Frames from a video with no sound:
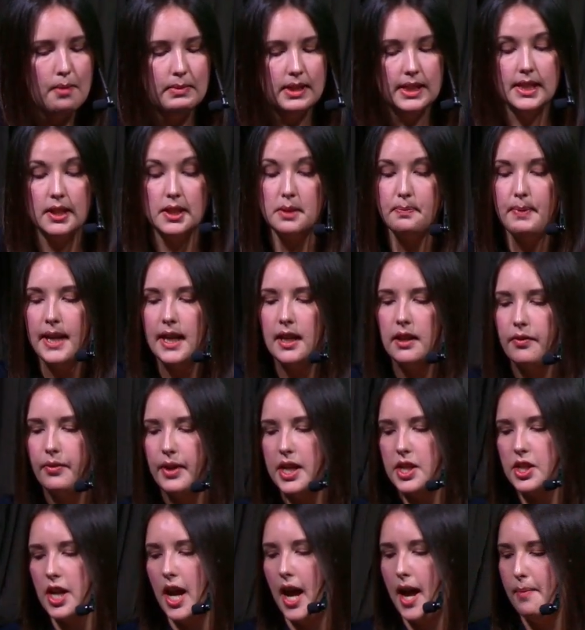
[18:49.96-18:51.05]
So speaking of
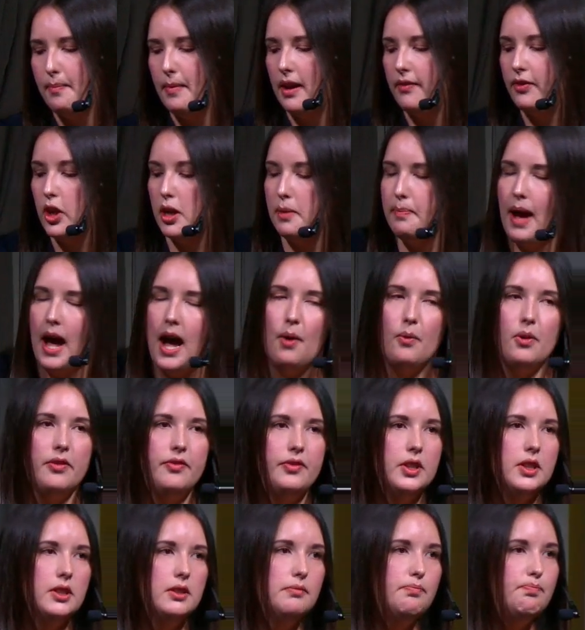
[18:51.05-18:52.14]
which, I've got
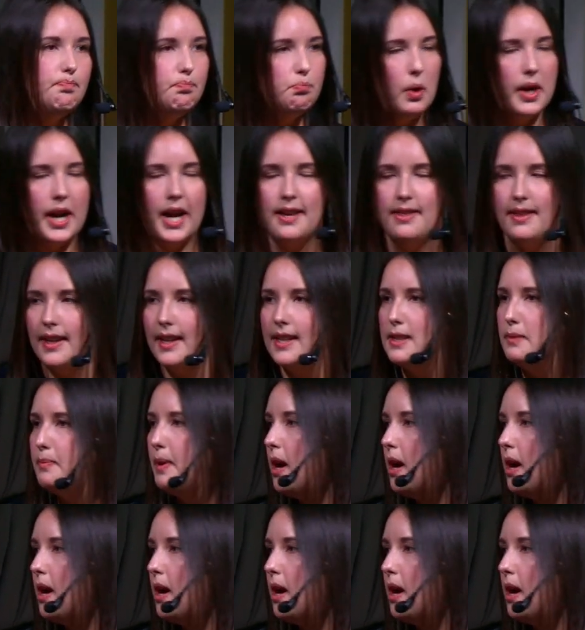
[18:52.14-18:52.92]
what I think is a